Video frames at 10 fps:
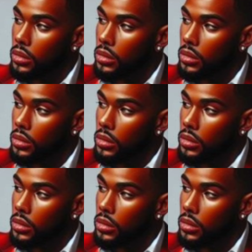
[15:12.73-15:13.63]

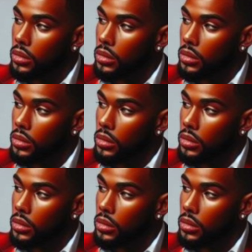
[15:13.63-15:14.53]

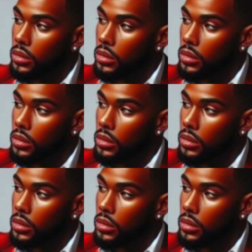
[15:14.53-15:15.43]

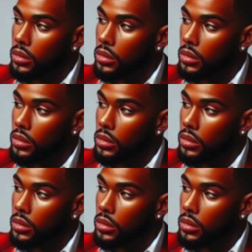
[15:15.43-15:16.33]

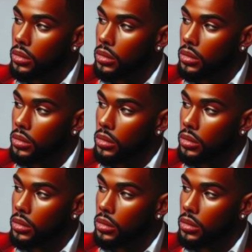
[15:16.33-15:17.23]

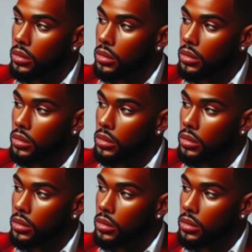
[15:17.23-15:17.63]
(no lip movement)